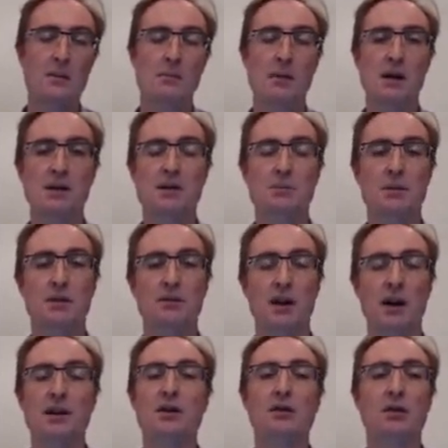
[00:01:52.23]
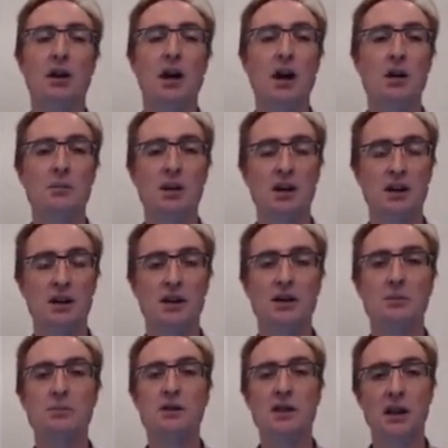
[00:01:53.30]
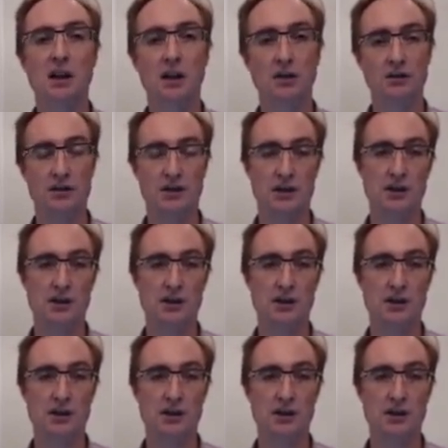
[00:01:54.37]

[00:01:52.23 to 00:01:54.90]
must provide the reliability themselves